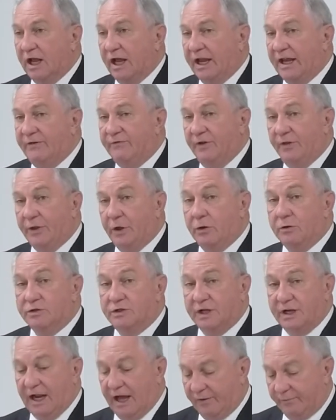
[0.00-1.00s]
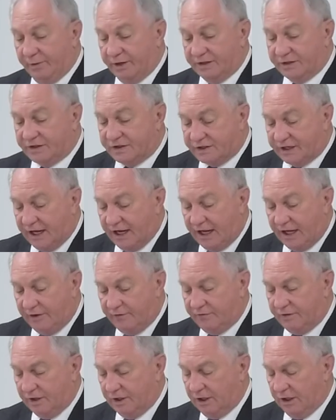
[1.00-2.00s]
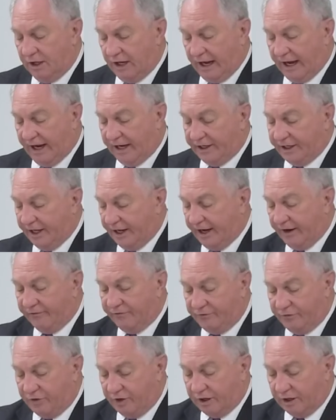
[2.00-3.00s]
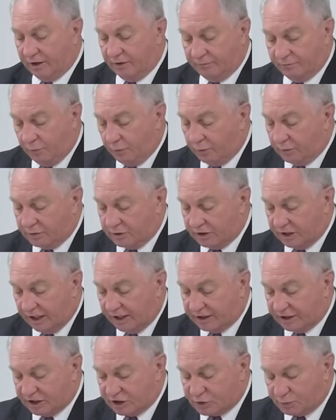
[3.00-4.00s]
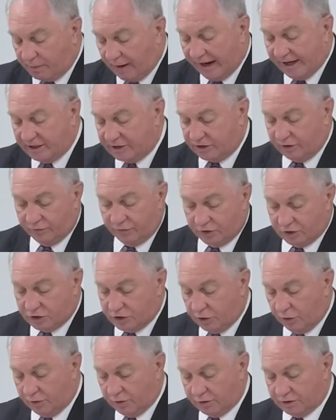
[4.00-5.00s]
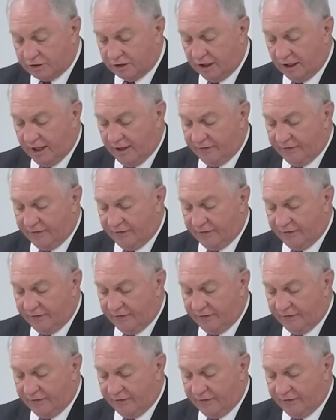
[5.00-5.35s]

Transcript: even those that have been saved and have done despite to the church.